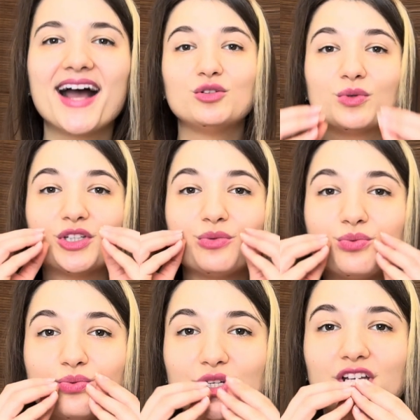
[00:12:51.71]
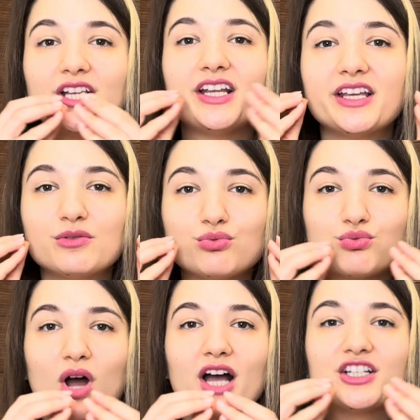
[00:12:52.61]
You want to really
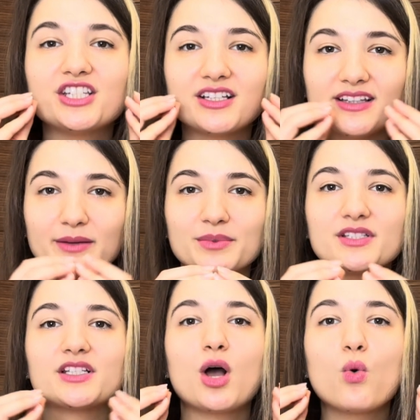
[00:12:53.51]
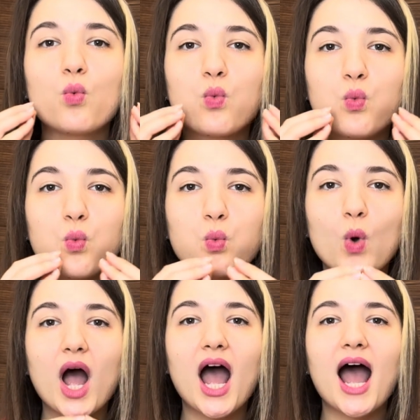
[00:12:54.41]
round your lips.
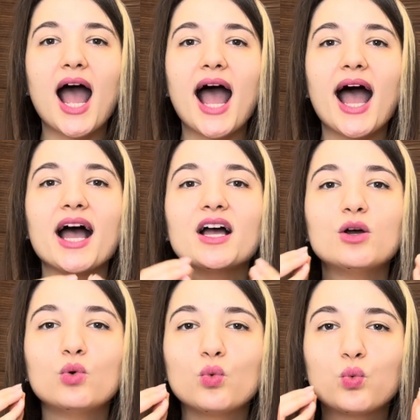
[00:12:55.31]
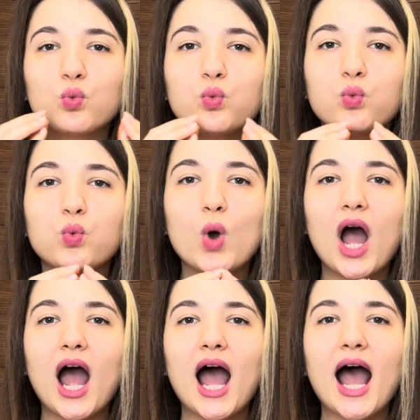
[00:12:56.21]
Wa,
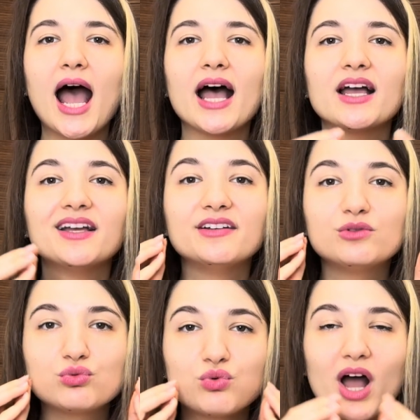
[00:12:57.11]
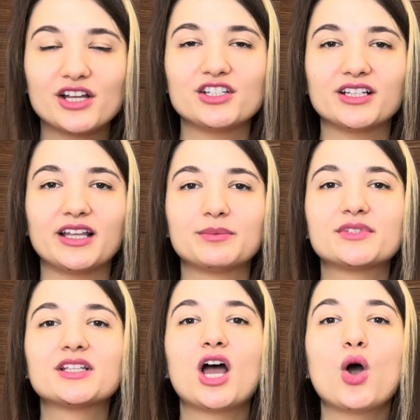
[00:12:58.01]
wa, round your
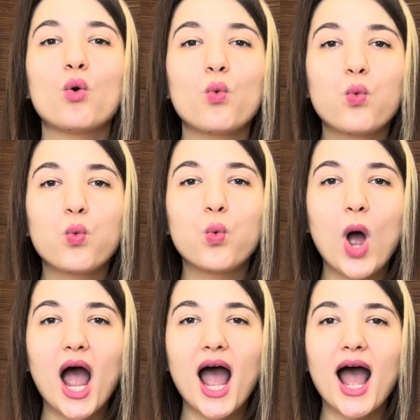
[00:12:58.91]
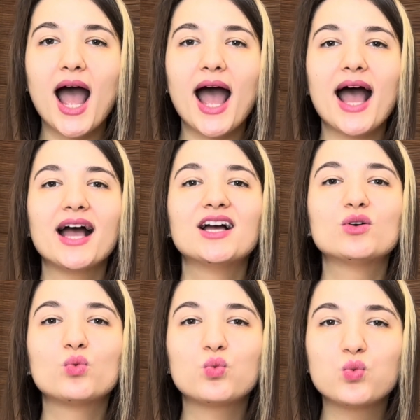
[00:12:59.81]
lips. Wa,
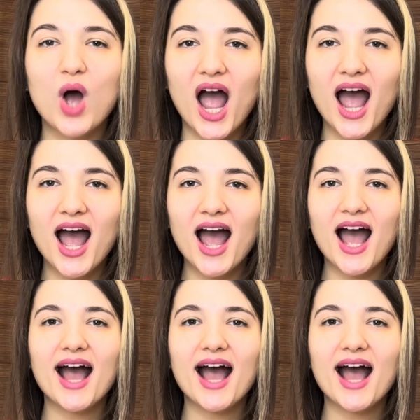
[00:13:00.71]
wa.